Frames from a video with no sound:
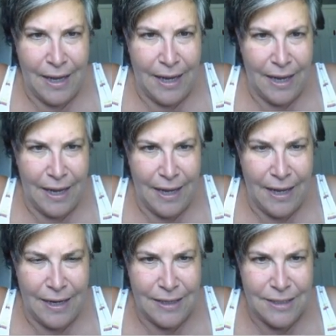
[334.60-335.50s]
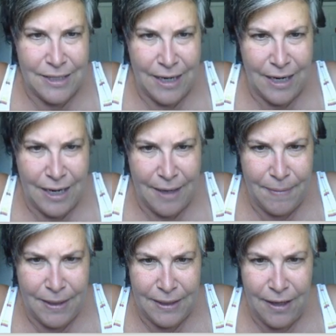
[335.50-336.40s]
And I
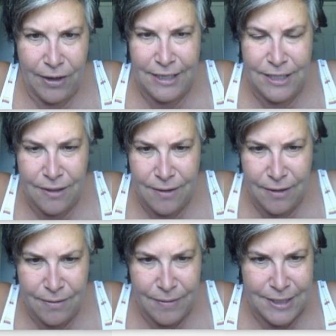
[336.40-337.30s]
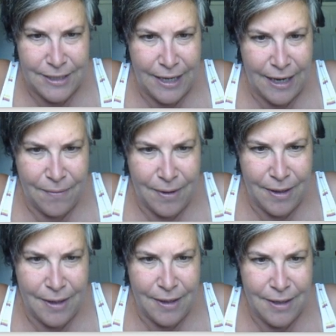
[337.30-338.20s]
believe, okay, so no, it wasn't that
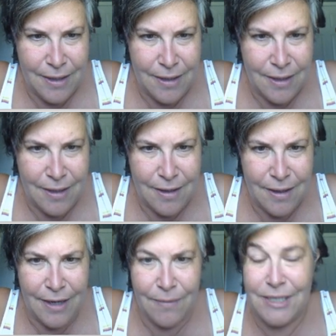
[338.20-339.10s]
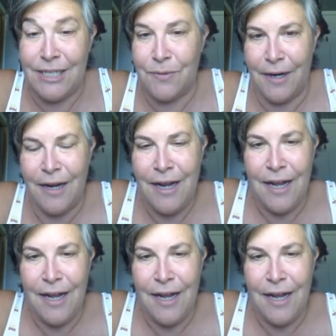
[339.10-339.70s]
one. It was this one.